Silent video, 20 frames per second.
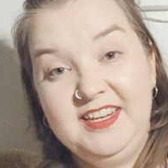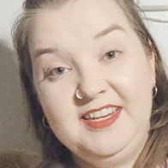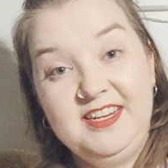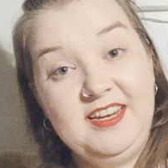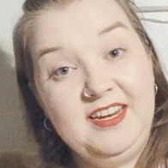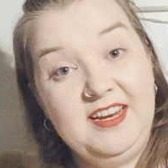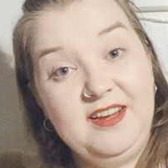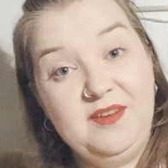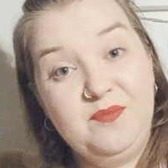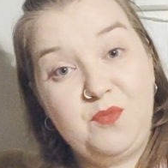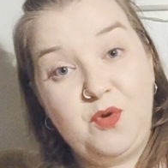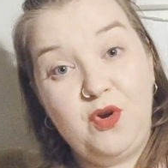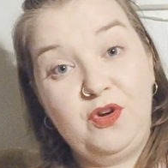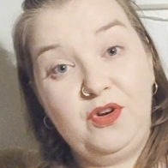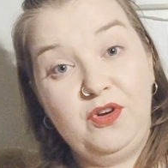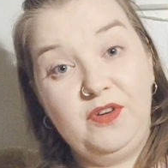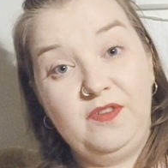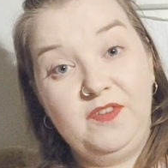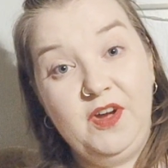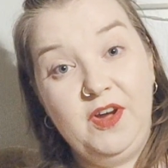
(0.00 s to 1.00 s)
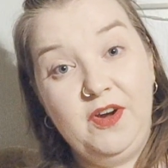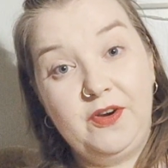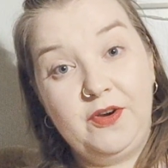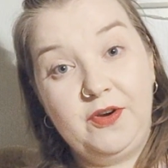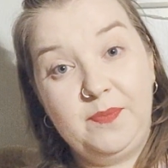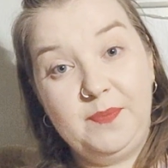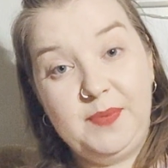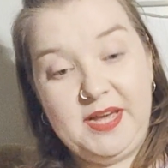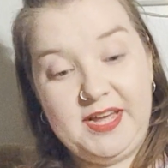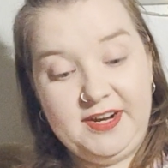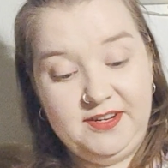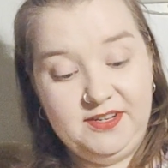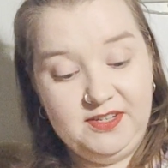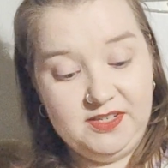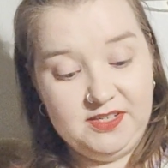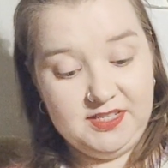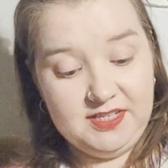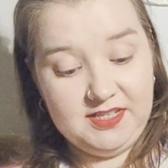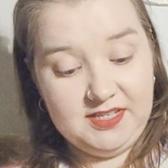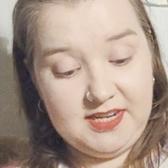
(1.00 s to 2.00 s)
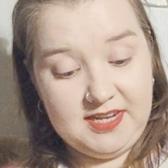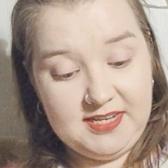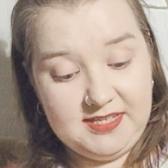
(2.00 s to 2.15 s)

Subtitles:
knitting more of her patterns,